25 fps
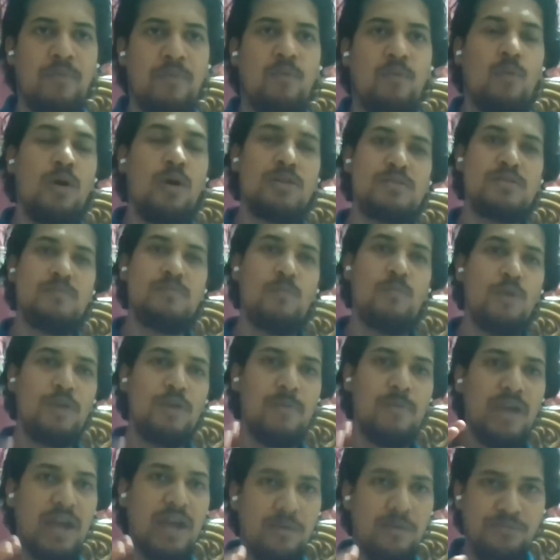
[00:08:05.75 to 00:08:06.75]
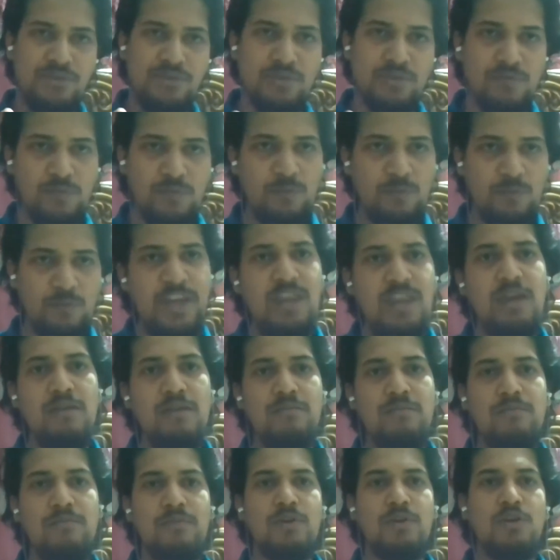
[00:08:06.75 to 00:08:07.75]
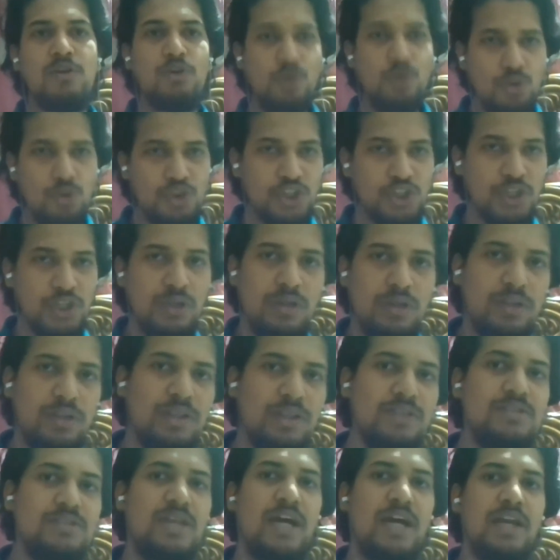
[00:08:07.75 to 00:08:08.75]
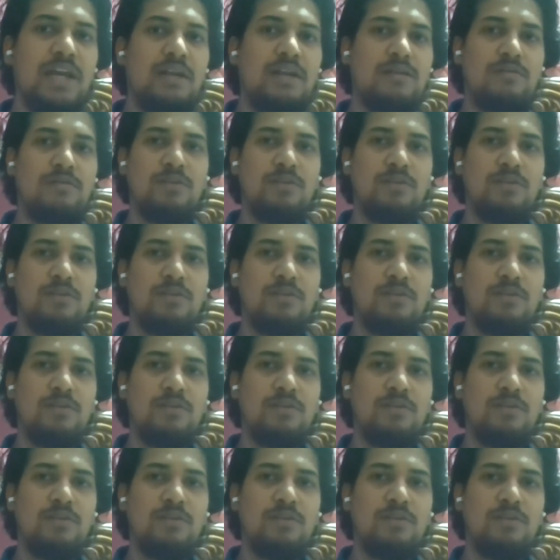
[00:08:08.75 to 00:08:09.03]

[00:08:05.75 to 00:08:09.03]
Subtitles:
what becomes very crucial is that